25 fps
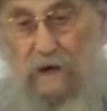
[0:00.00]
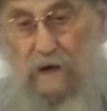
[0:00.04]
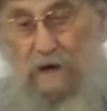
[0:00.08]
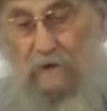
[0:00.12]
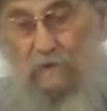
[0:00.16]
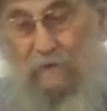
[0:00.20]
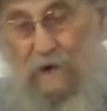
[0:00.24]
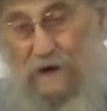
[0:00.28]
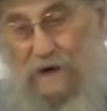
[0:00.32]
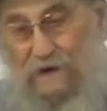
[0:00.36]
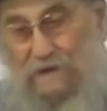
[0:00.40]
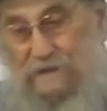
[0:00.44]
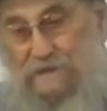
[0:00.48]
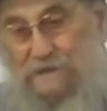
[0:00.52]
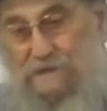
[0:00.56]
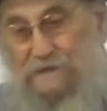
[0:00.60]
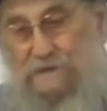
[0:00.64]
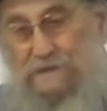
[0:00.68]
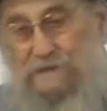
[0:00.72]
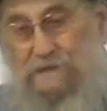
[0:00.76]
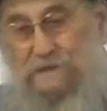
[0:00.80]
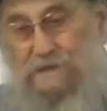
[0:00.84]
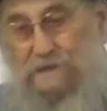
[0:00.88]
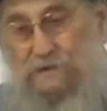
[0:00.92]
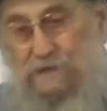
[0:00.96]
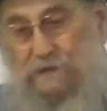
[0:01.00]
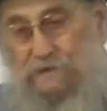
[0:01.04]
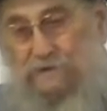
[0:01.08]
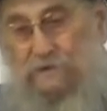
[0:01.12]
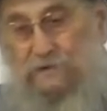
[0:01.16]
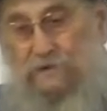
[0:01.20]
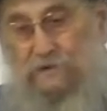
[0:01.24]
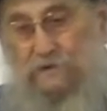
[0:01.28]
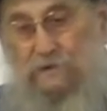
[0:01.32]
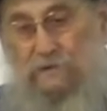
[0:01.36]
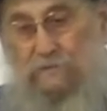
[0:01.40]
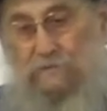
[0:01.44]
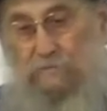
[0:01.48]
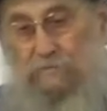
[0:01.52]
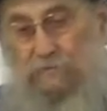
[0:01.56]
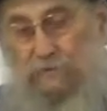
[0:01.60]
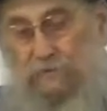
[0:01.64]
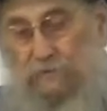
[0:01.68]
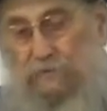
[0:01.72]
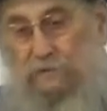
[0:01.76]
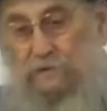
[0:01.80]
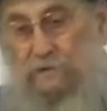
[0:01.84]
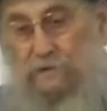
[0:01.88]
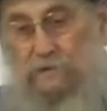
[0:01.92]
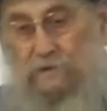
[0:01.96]
And why is this such an
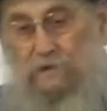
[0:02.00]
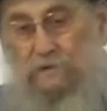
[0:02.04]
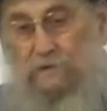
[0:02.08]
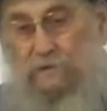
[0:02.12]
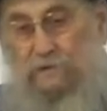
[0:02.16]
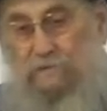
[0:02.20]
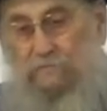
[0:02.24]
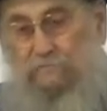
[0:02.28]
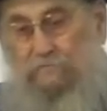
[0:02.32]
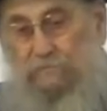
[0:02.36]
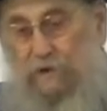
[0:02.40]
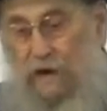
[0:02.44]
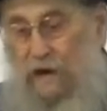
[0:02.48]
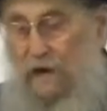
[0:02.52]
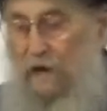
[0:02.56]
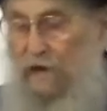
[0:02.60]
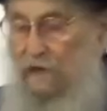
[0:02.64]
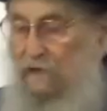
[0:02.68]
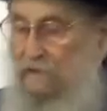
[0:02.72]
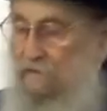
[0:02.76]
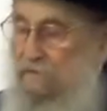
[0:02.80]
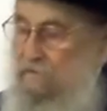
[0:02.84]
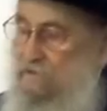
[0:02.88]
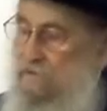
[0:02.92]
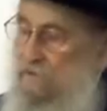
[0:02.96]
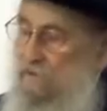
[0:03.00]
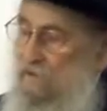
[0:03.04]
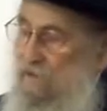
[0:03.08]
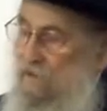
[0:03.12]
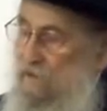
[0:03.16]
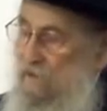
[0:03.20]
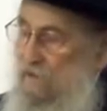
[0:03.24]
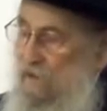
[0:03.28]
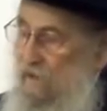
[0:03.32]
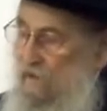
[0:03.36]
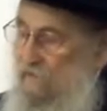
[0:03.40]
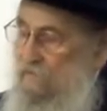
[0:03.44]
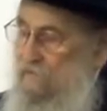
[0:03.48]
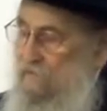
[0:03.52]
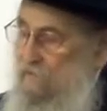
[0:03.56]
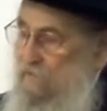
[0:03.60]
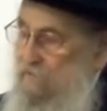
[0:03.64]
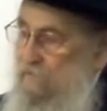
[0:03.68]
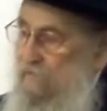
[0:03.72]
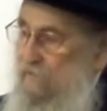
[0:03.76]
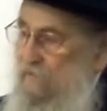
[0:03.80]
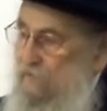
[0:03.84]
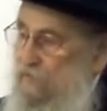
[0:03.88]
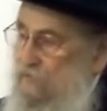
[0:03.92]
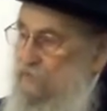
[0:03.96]
important part of the
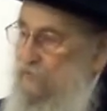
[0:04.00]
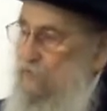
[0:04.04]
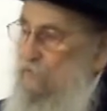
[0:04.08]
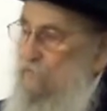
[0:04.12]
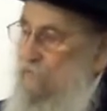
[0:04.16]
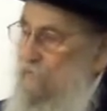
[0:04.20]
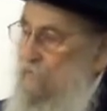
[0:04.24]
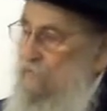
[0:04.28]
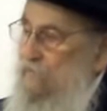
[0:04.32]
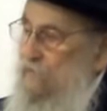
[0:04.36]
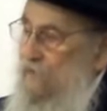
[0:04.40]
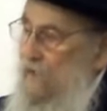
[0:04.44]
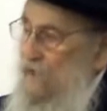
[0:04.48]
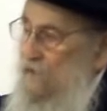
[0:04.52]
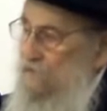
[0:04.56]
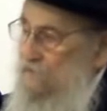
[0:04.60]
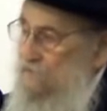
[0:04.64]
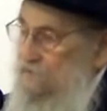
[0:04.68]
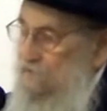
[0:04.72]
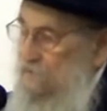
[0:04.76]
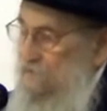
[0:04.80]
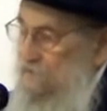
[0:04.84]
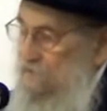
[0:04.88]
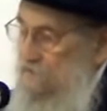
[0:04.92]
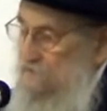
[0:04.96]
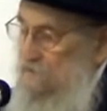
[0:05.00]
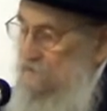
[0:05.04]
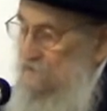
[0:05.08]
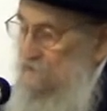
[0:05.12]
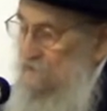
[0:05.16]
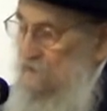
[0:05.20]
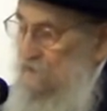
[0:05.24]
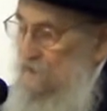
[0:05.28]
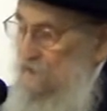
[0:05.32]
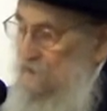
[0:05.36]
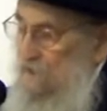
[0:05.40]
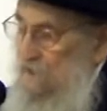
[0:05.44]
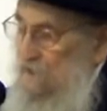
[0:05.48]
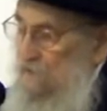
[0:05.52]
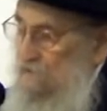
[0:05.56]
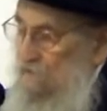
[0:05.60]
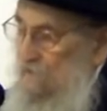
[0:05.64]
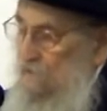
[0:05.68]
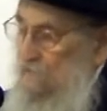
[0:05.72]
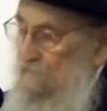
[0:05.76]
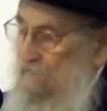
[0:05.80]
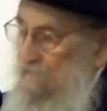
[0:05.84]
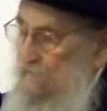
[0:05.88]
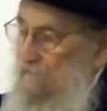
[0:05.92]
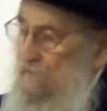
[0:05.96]
Teshuva process?
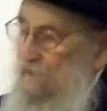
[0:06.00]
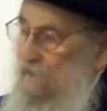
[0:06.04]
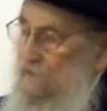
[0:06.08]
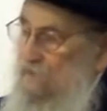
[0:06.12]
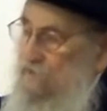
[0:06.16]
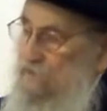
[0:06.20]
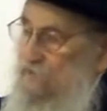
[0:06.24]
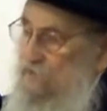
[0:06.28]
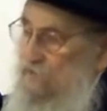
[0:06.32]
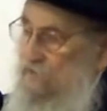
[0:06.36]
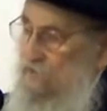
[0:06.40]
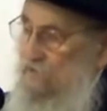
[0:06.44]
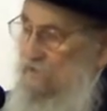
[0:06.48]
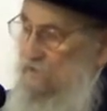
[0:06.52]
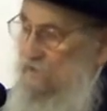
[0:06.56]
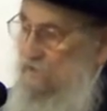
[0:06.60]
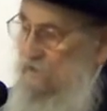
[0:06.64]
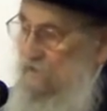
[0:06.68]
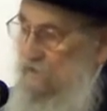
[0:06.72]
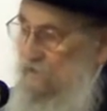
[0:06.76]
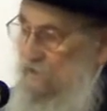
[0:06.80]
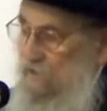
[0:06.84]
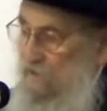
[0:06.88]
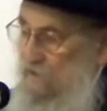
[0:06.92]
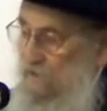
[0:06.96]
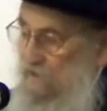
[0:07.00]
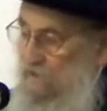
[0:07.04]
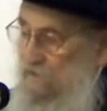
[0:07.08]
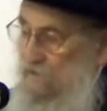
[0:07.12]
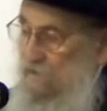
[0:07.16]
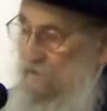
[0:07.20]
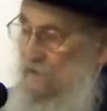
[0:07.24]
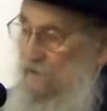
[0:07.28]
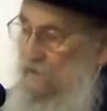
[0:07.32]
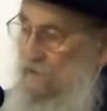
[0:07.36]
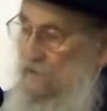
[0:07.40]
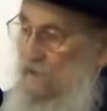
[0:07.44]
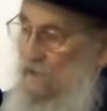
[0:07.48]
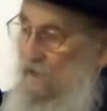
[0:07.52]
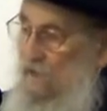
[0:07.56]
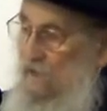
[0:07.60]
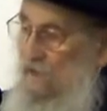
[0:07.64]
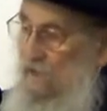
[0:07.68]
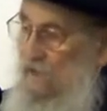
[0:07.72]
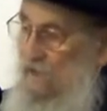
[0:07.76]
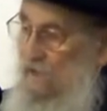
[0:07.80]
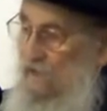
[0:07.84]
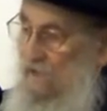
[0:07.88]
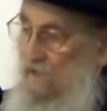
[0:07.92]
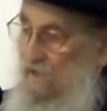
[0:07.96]
That we mention the
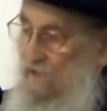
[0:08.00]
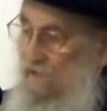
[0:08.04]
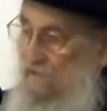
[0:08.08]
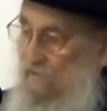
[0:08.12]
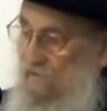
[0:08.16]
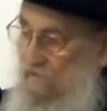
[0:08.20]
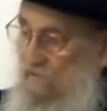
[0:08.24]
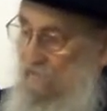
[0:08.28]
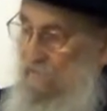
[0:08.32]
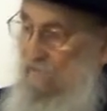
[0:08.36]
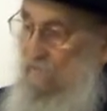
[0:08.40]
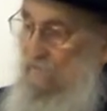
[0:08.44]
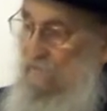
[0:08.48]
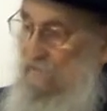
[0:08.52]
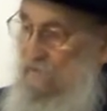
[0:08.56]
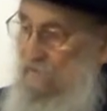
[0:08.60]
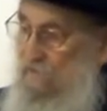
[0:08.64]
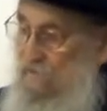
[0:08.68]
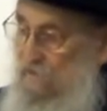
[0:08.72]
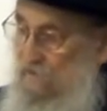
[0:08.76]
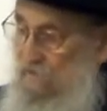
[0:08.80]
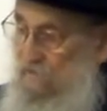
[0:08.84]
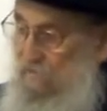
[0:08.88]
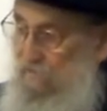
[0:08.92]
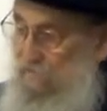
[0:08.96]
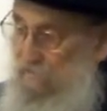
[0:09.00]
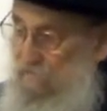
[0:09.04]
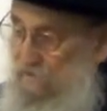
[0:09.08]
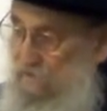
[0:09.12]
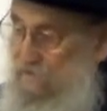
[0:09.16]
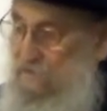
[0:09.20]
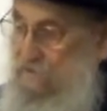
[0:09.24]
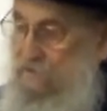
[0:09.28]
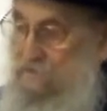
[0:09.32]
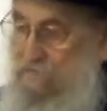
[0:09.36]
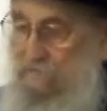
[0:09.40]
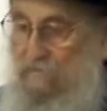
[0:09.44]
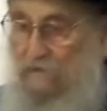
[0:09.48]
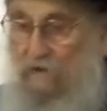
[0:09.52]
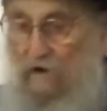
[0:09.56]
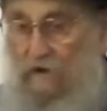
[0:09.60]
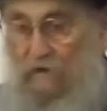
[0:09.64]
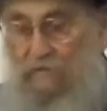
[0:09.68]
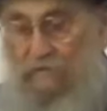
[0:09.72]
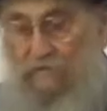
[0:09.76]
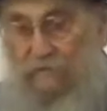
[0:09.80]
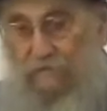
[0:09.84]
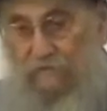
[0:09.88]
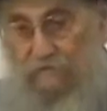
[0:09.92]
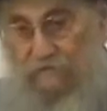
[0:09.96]
mitzvah
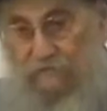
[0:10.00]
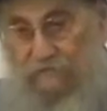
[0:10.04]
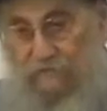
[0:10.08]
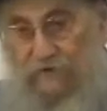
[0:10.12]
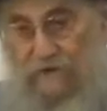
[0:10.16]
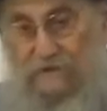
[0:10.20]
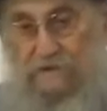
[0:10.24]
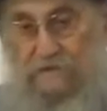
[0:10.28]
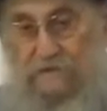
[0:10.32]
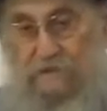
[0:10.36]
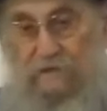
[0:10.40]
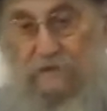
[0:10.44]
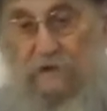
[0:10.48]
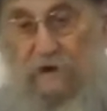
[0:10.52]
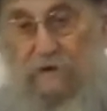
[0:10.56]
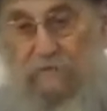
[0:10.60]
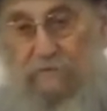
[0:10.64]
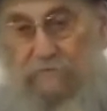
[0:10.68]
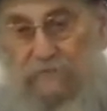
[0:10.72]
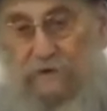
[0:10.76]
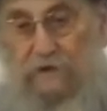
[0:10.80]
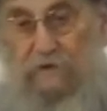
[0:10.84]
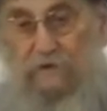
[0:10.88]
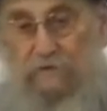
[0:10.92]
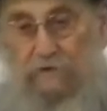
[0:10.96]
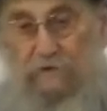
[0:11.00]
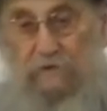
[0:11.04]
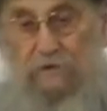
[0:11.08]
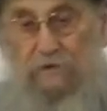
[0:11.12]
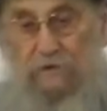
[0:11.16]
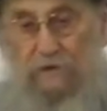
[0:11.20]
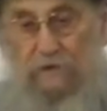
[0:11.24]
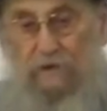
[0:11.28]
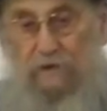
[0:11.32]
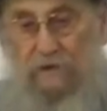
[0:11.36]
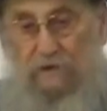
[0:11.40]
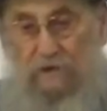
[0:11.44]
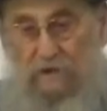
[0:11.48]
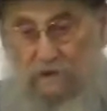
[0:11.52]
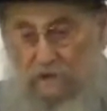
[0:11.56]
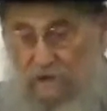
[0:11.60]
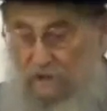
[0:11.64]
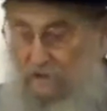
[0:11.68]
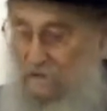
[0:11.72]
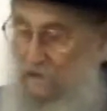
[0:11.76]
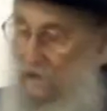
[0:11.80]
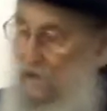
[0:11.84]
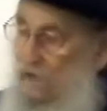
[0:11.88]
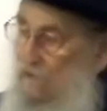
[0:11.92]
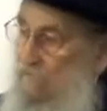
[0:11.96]
of confessing or vidui.
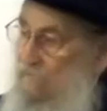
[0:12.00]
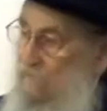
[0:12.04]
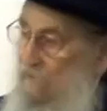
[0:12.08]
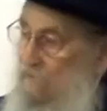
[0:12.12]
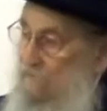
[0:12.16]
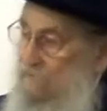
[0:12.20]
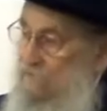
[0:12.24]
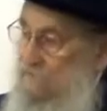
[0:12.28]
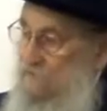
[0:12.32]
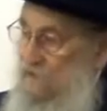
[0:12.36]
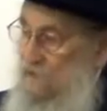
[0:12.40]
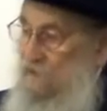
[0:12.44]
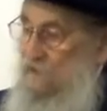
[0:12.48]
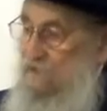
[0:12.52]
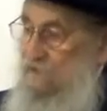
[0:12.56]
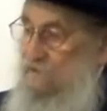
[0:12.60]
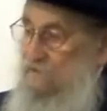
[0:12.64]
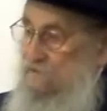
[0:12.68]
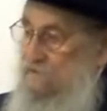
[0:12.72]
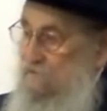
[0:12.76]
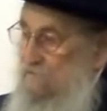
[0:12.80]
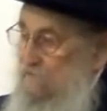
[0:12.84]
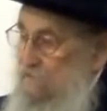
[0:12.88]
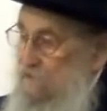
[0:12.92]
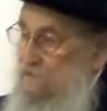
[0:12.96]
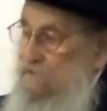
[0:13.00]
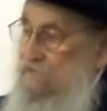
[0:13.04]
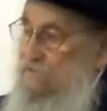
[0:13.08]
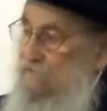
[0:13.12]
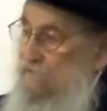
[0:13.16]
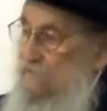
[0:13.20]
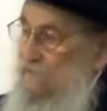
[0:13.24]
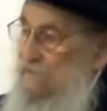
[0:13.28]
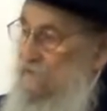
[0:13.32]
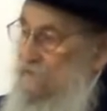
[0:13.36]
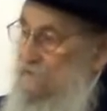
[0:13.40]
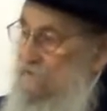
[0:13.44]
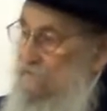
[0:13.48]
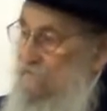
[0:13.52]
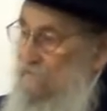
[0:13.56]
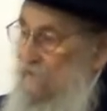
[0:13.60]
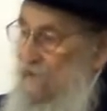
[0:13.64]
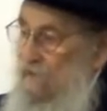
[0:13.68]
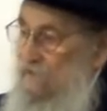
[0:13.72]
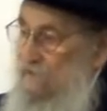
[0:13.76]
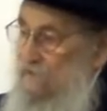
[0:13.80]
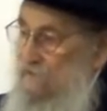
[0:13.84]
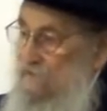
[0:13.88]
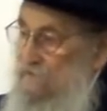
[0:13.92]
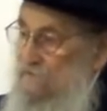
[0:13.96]
Like the Rambam says, mitzvah
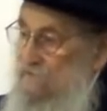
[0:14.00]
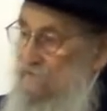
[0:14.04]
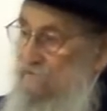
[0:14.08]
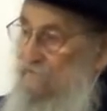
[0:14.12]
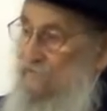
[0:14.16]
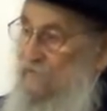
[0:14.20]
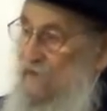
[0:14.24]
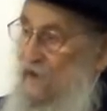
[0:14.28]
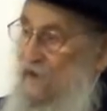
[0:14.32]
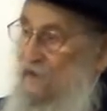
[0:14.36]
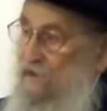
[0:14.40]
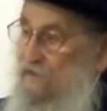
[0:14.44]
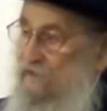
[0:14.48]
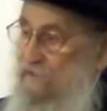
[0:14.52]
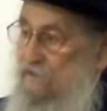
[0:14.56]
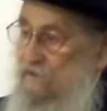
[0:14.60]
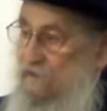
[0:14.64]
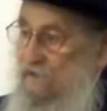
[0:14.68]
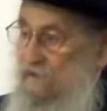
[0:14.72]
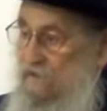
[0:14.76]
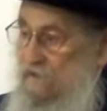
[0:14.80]
is in fact,